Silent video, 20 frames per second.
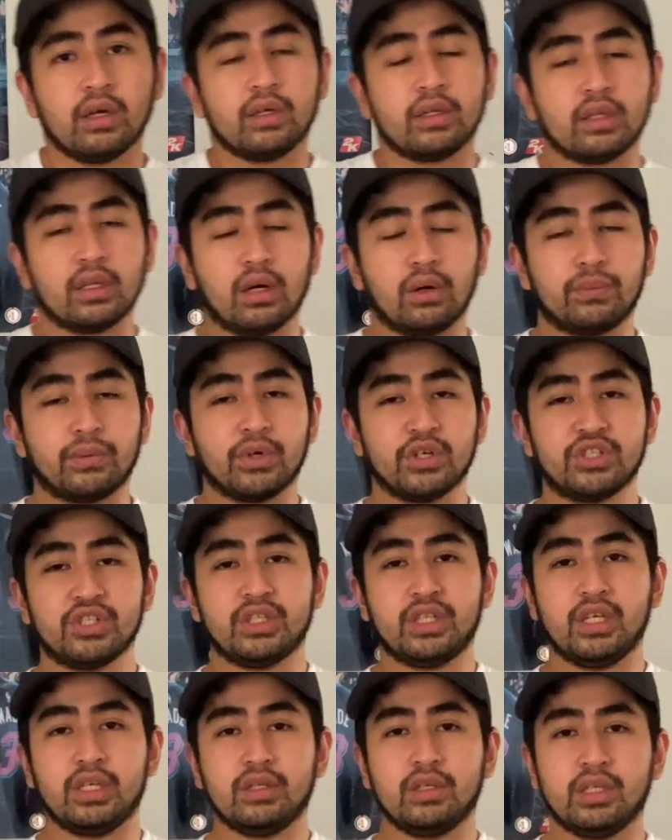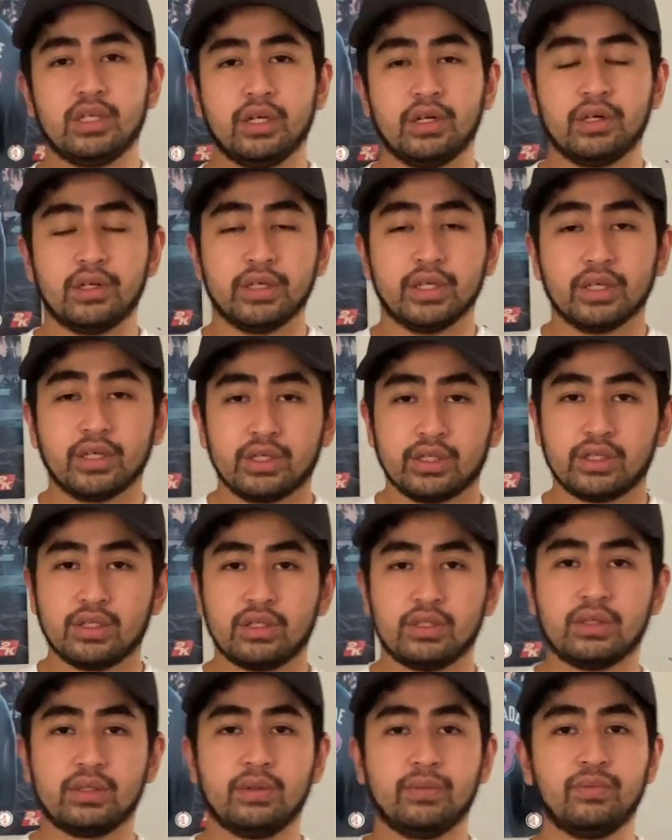Now, first thing here
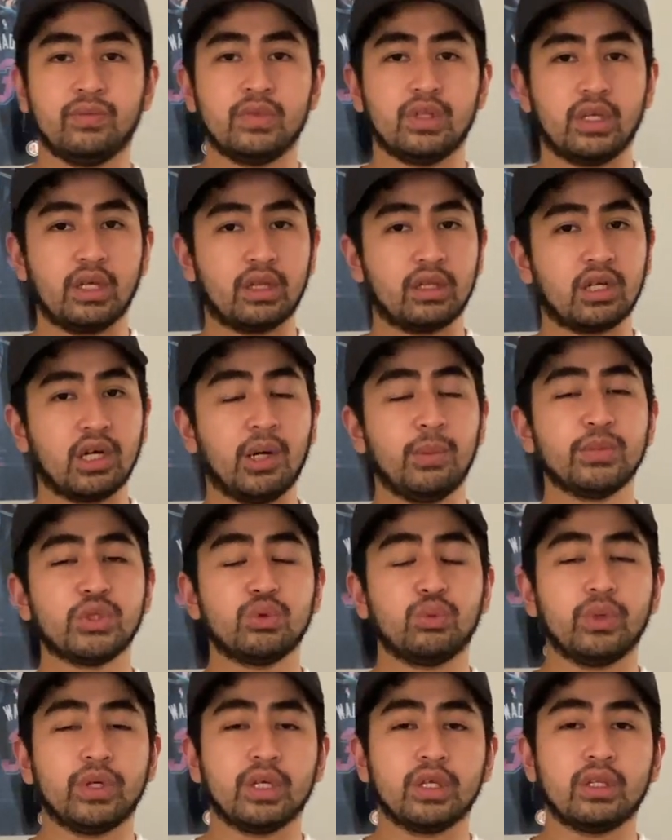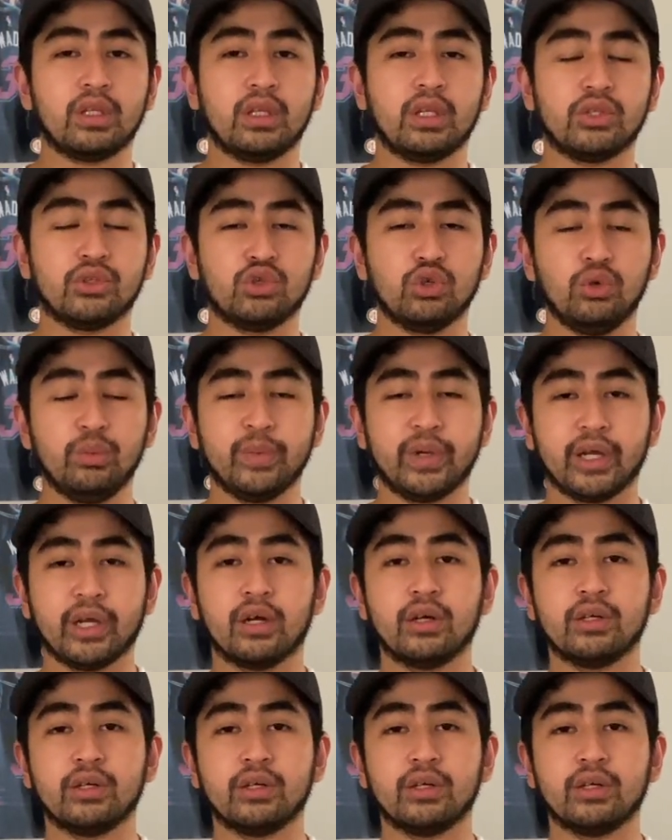is it comes with the Zoom Air